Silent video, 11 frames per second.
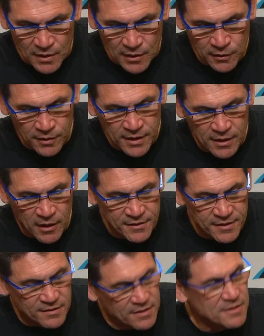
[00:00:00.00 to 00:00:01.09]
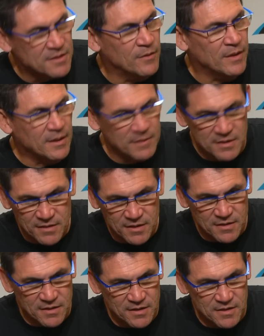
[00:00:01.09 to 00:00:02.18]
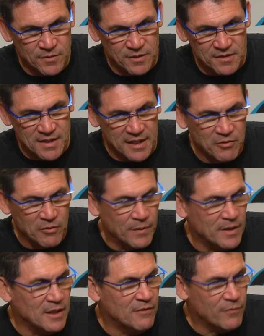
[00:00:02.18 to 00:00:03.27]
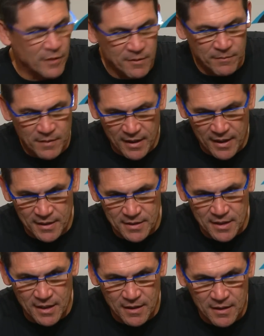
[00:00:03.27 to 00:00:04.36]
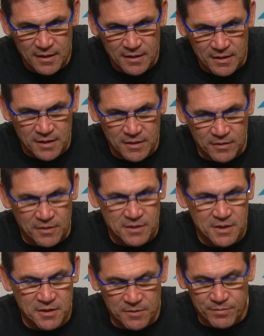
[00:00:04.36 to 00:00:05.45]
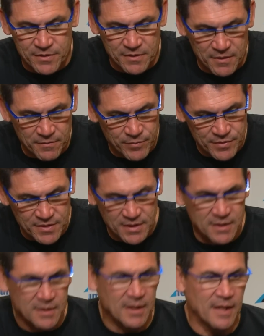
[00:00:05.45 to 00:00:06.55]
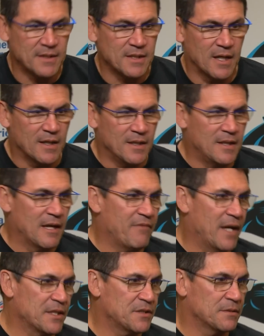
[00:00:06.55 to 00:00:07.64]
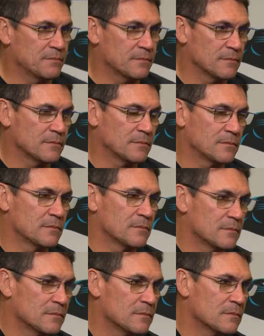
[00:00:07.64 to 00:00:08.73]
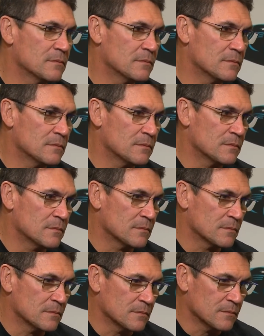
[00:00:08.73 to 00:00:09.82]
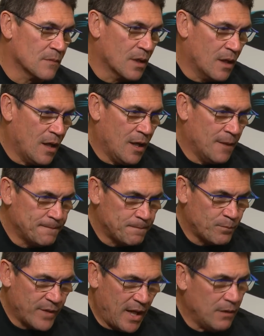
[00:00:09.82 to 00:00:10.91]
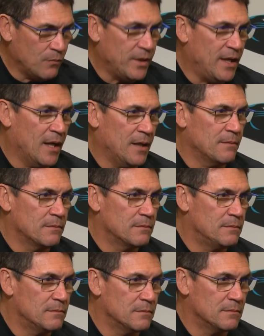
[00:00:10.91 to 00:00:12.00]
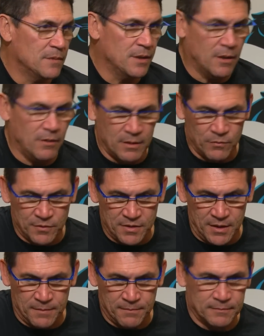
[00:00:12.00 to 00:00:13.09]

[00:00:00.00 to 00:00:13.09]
looking at all things that he's doing, and he's, he's, he's doing exactly what we need for him, and uh, you know he'll continue to pr- uh, proceed in that uh, in that fashion. you anticipate him traveling this week? Um, yeah, we can, you know, and we'll see.